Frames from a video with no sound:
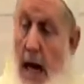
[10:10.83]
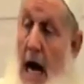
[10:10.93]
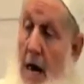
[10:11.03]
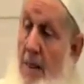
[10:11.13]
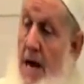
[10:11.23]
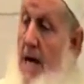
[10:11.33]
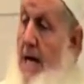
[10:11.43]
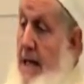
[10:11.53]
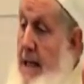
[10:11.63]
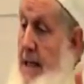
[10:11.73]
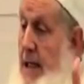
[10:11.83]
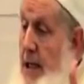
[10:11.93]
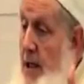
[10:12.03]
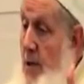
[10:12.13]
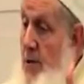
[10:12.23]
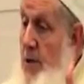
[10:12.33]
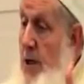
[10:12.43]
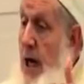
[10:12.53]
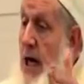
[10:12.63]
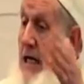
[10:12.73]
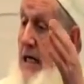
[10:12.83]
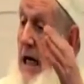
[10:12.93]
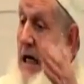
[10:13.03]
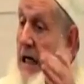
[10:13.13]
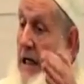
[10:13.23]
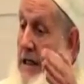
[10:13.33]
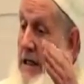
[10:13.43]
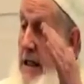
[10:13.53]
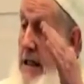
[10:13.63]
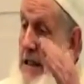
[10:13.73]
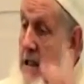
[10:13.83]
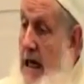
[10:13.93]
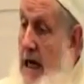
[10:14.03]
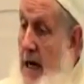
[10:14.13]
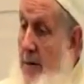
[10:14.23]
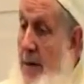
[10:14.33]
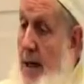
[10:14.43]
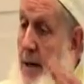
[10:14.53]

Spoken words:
And then it continues telling us in Islam